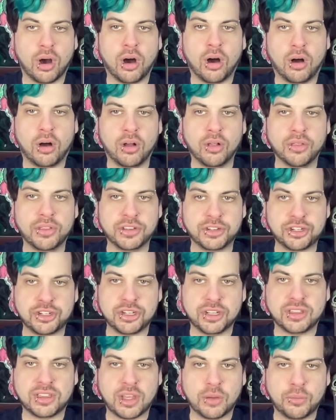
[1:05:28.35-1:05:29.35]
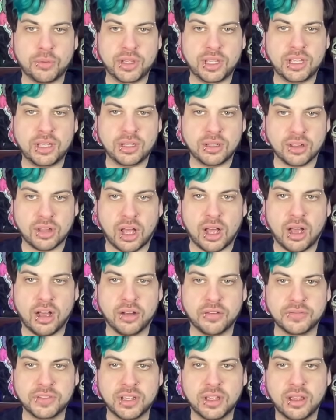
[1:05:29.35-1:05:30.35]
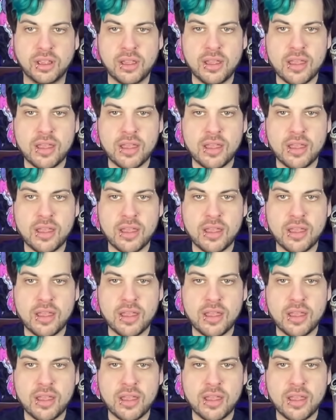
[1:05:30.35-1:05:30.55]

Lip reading: all the shit that we loved,